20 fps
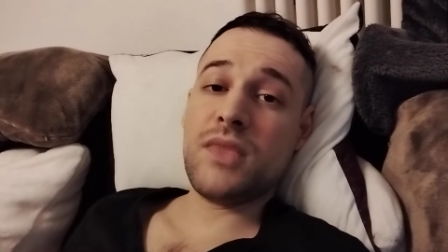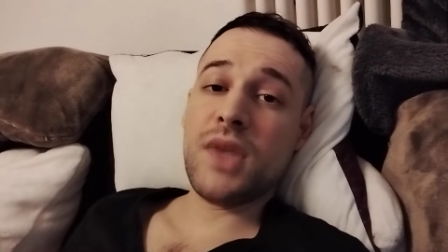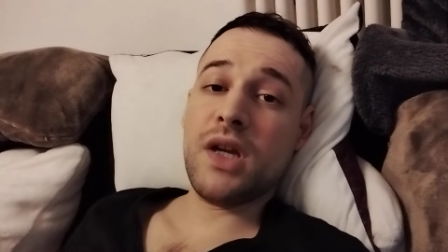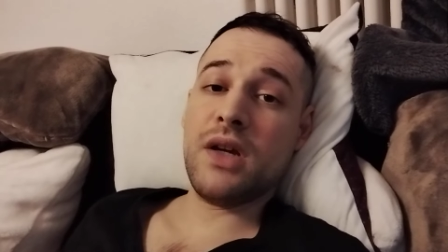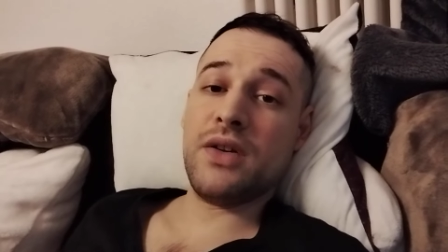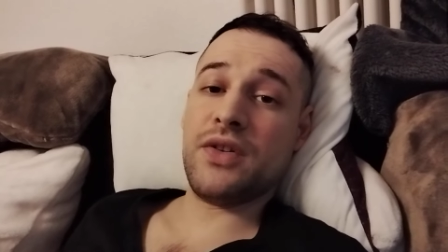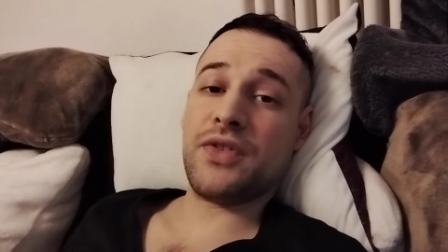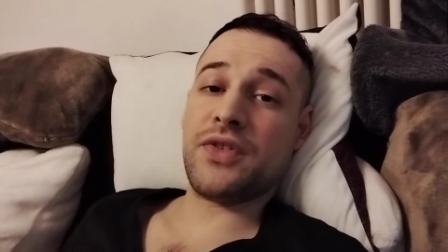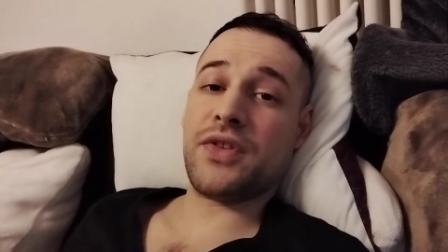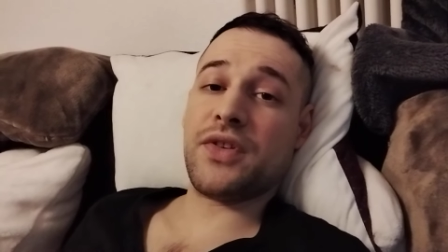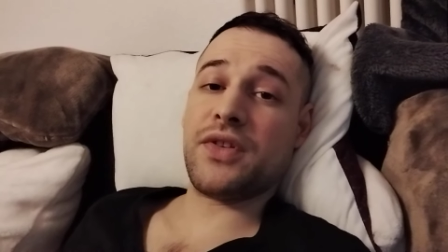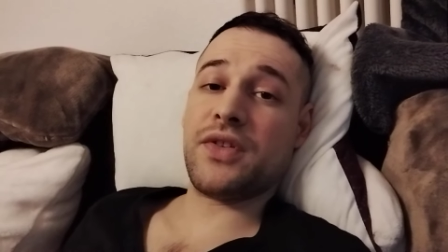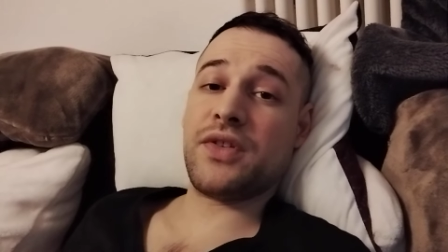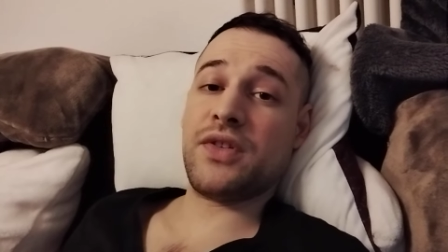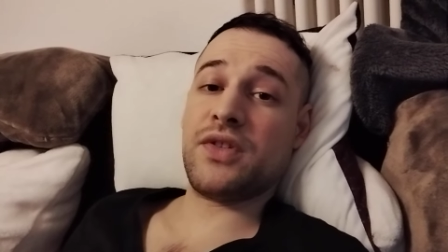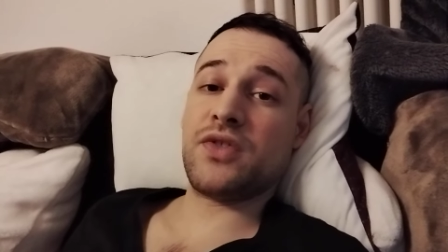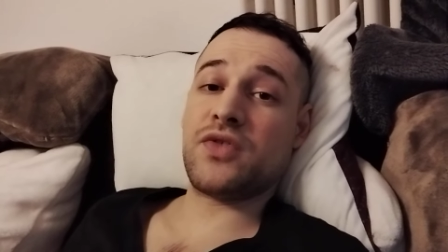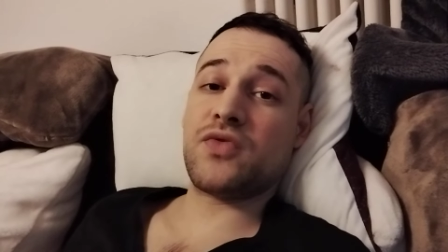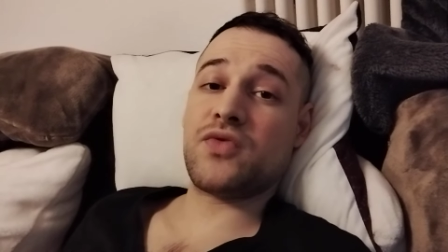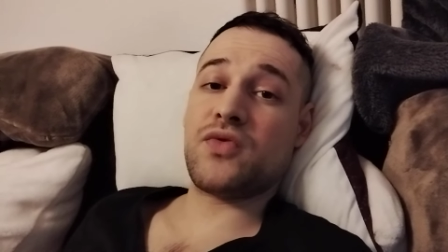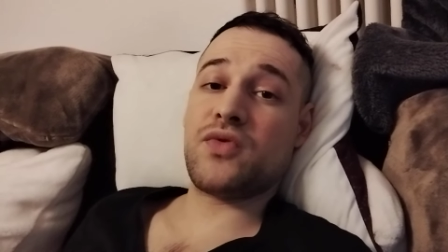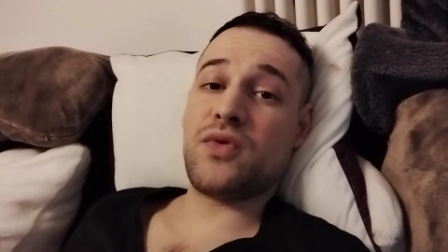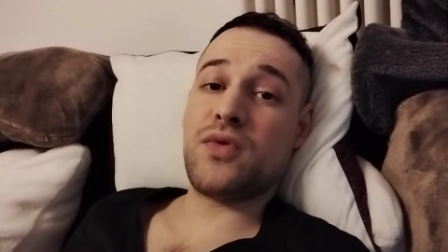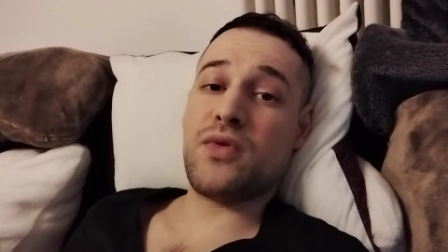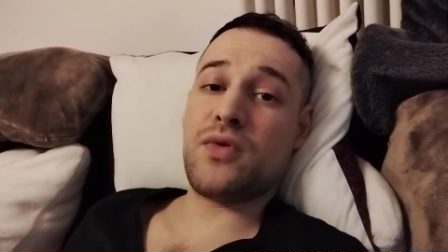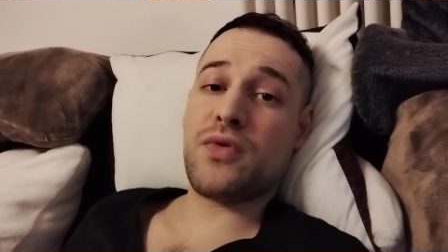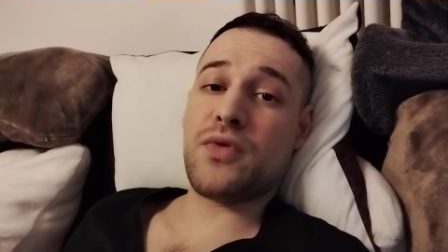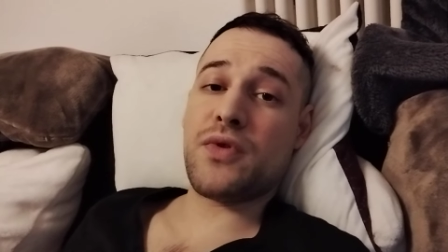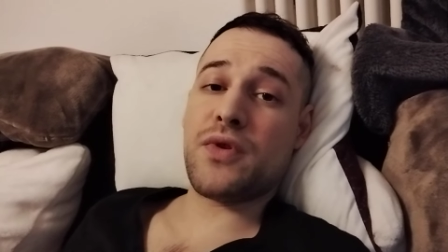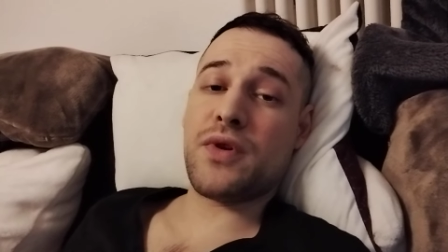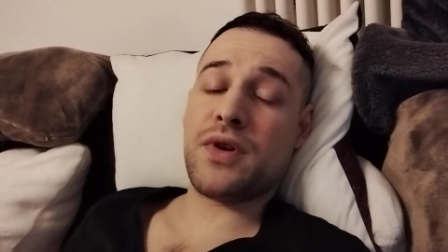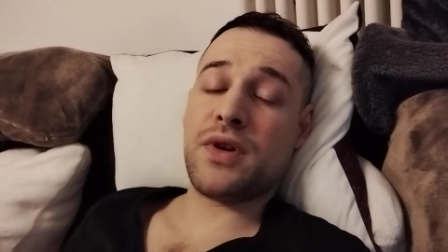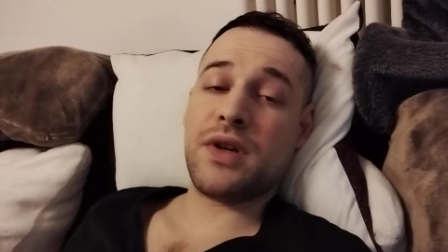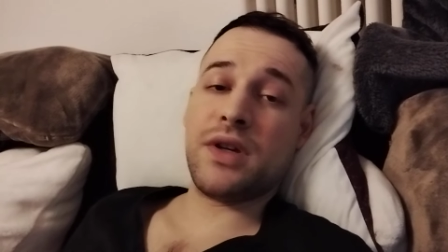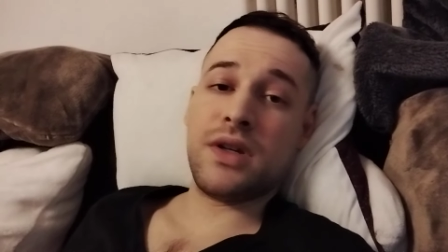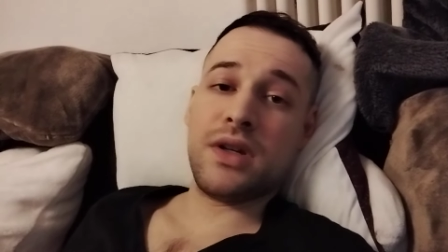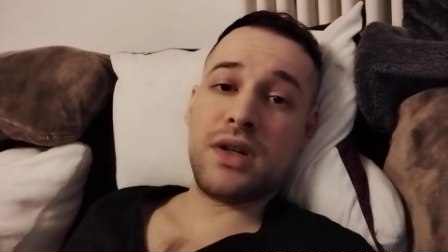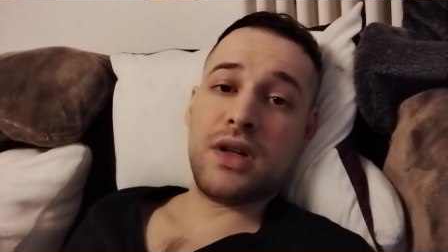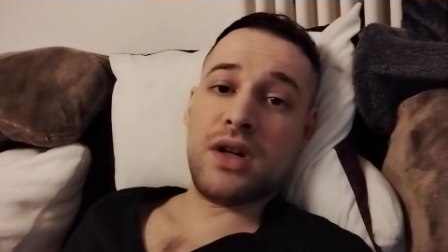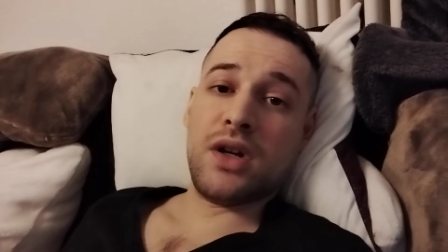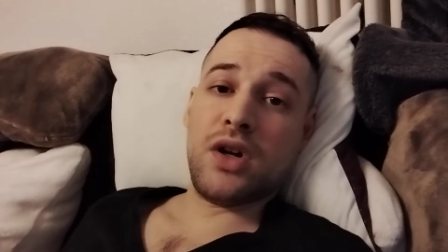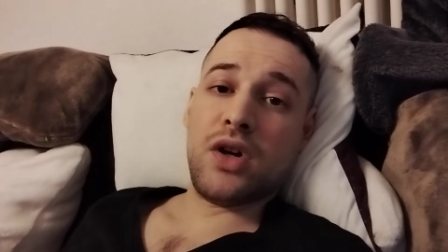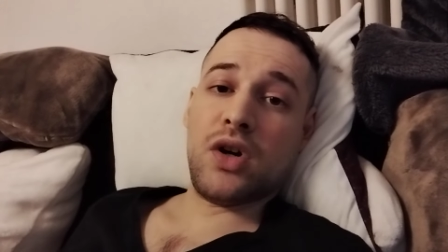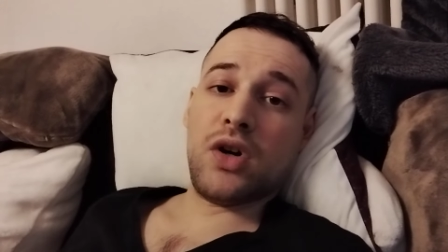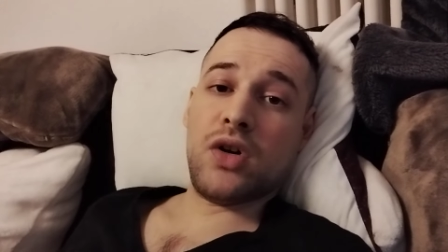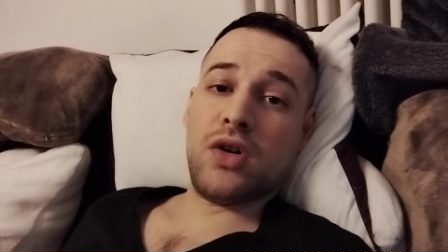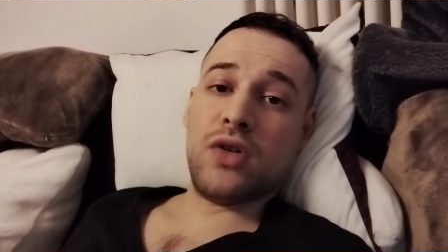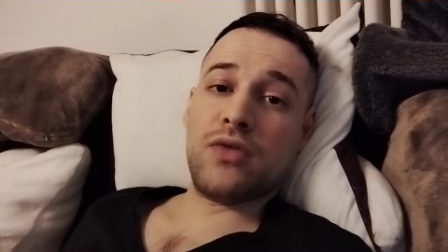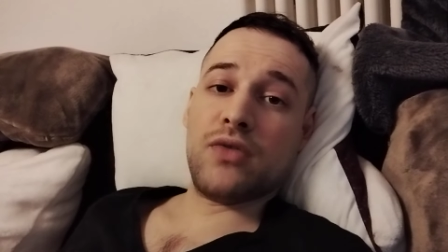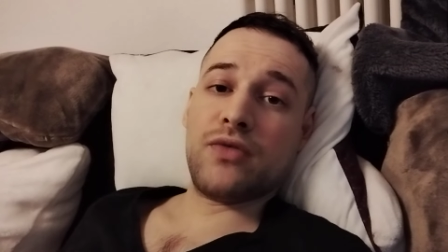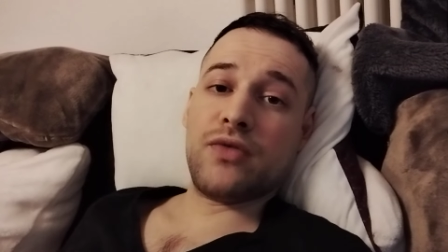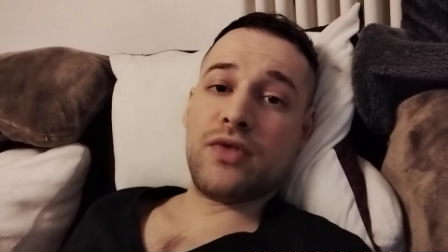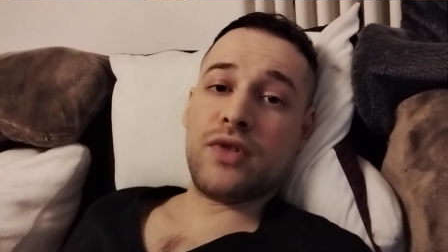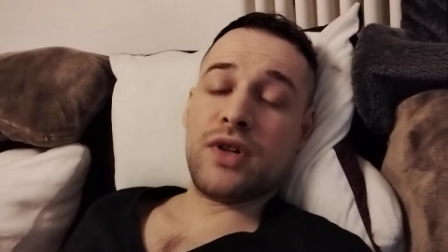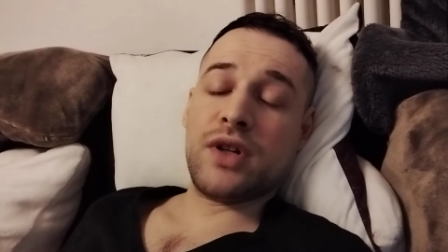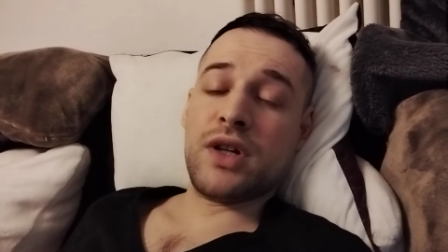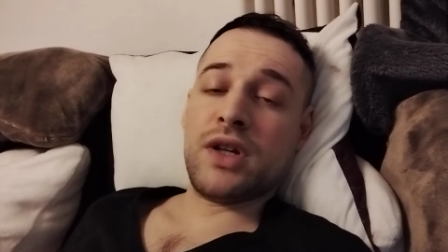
It is the truth of